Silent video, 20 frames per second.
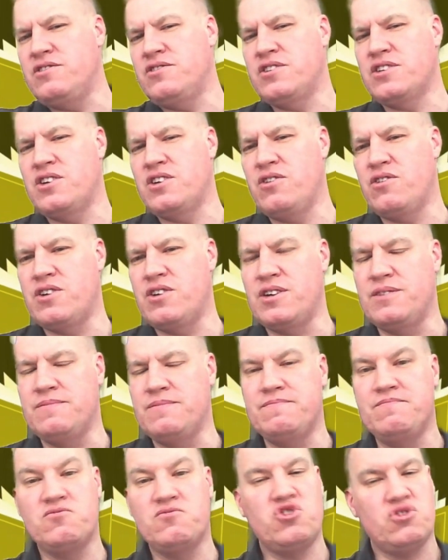security.
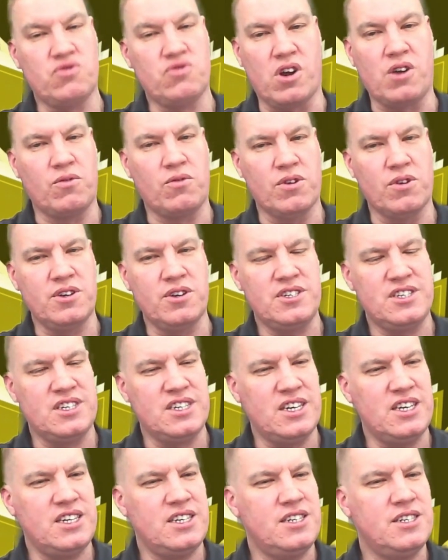Strong words
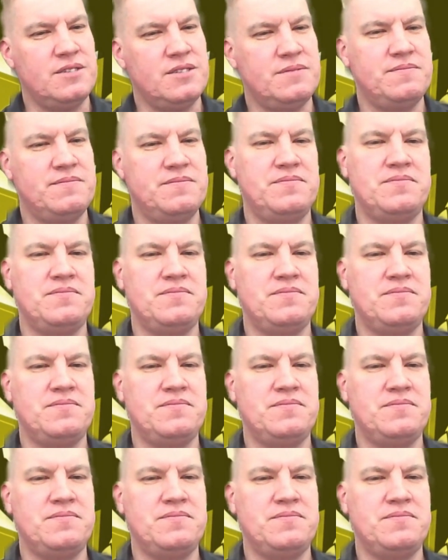indeed.